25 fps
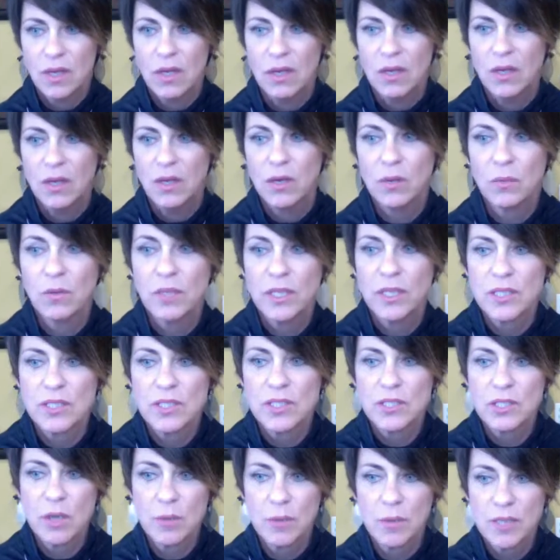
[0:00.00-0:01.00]
you're worried
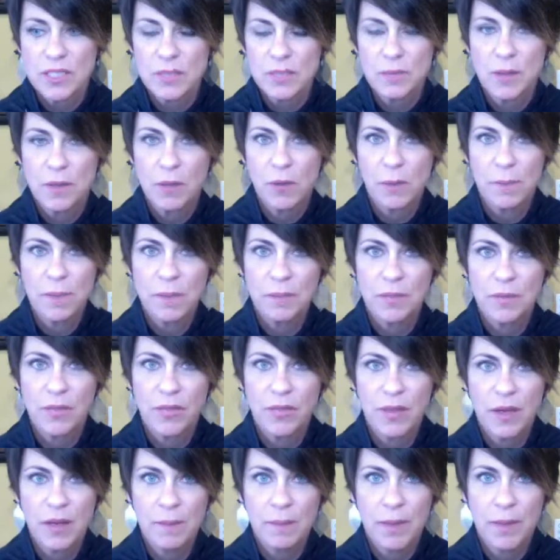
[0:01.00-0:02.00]
so much about what people
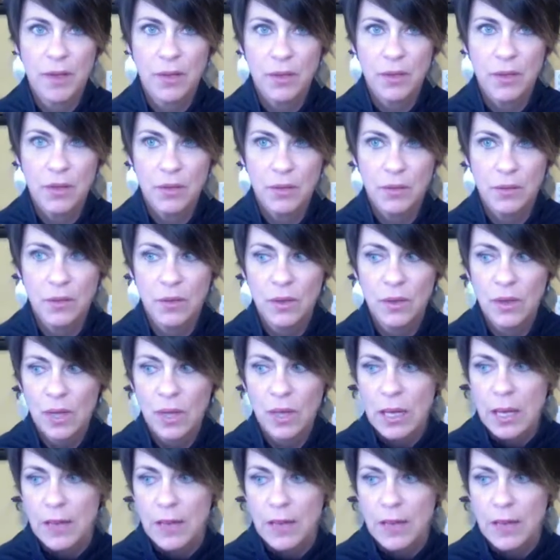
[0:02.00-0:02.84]
think about you